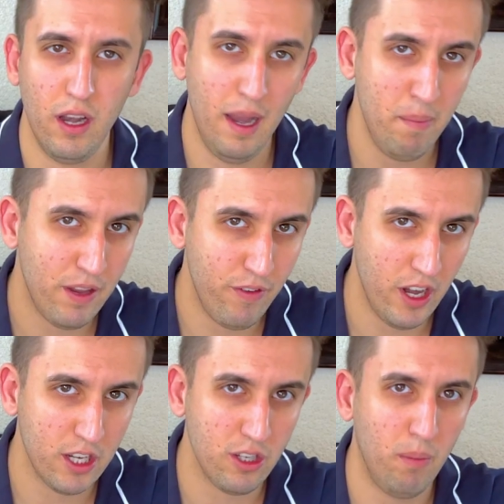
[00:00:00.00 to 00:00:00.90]
let me give you an
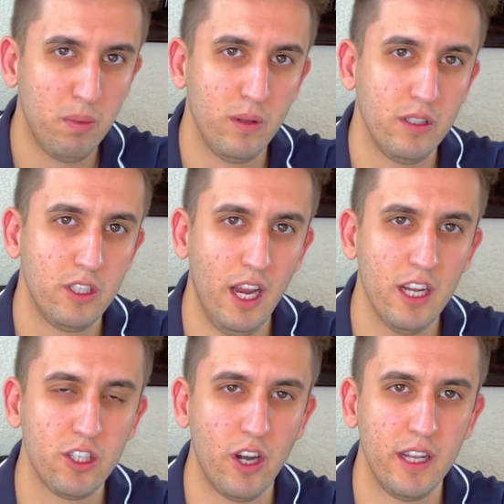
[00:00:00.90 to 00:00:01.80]
example to
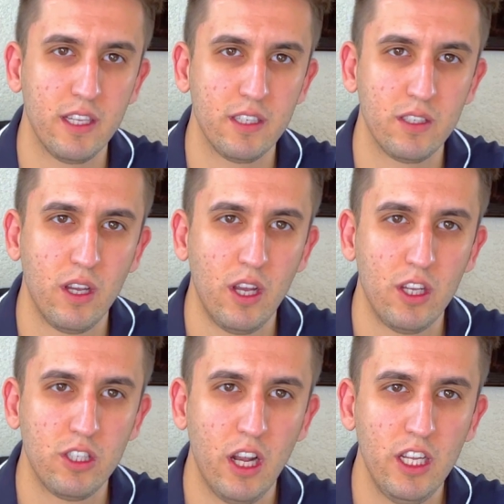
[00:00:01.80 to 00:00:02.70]
illustrate this.
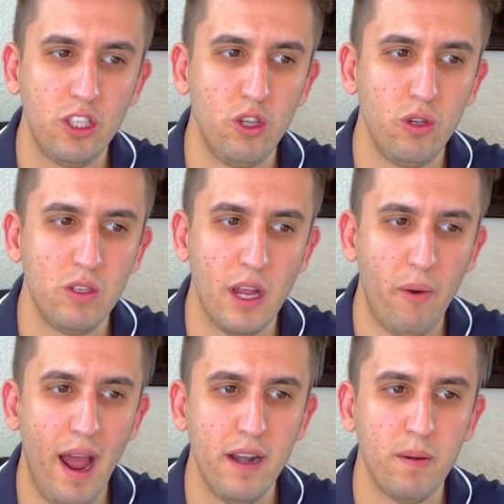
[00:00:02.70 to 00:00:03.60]
So let's use a
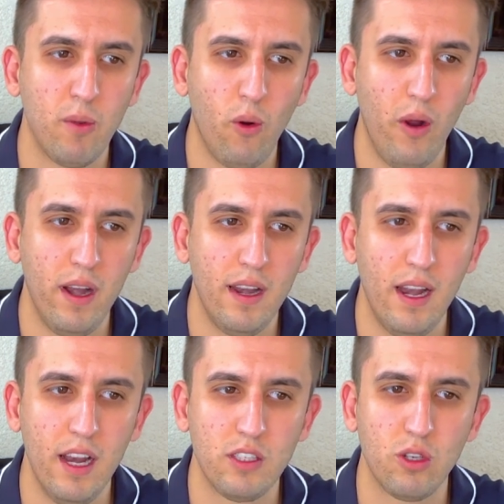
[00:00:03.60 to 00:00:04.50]
random coin
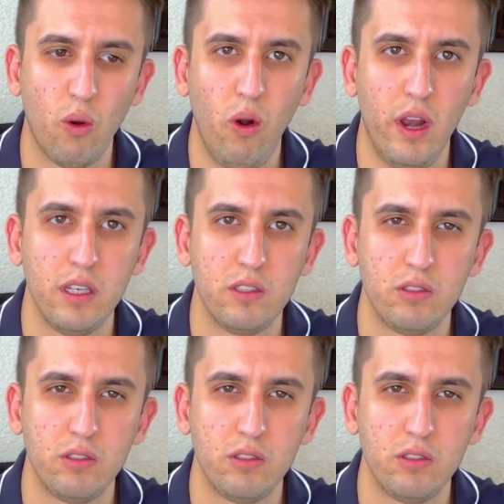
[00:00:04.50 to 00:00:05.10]
and let's call it